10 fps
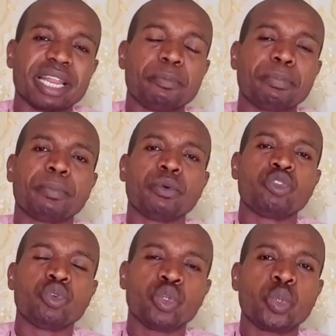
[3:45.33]
people
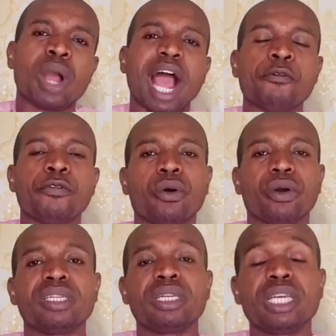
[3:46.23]
you should
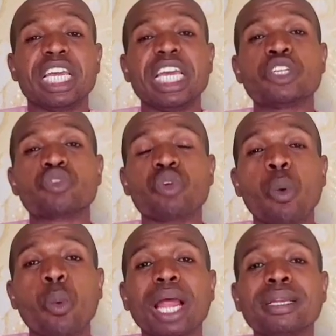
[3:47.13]
avoid is
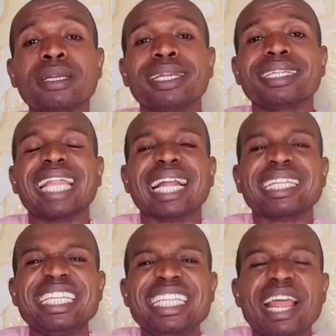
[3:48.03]
someone that
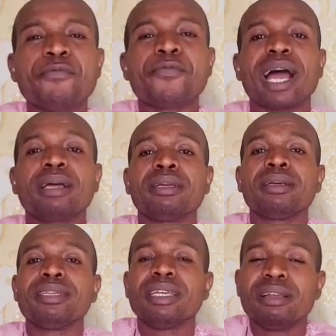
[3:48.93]
never
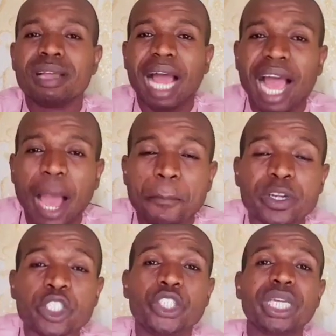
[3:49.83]

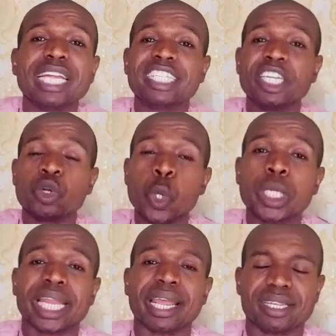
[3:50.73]
appreciate the
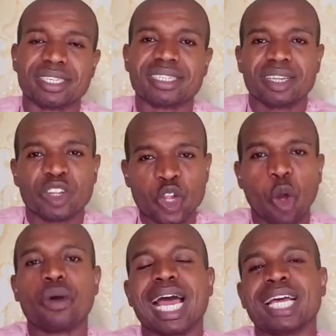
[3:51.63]
good things
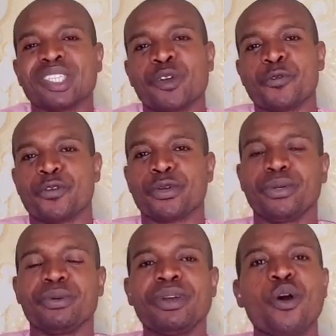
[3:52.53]
God has done for you
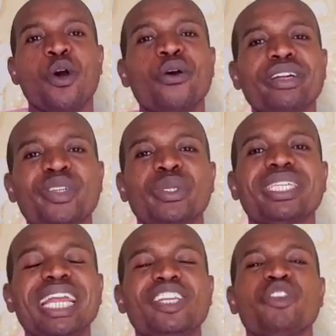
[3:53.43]
or good
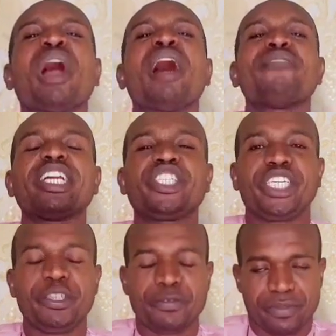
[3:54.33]
things you have
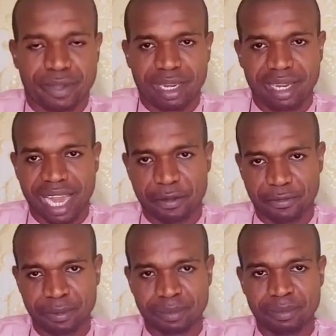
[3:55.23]
achieved in life.
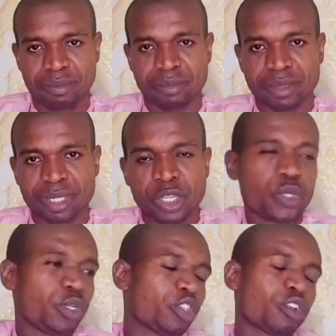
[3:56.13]
You
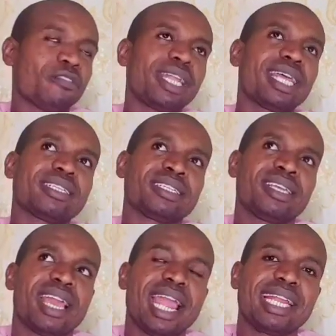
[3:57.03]
discover that
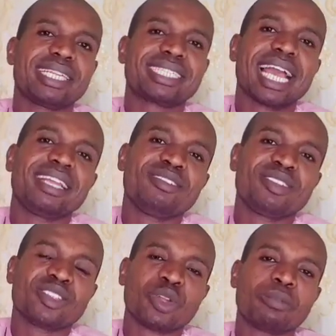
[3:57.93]
anytime
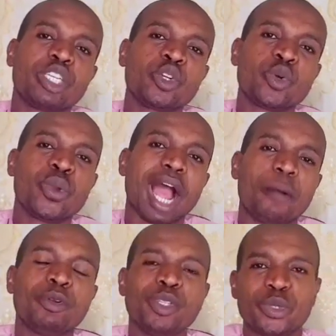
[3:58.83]
something good happened to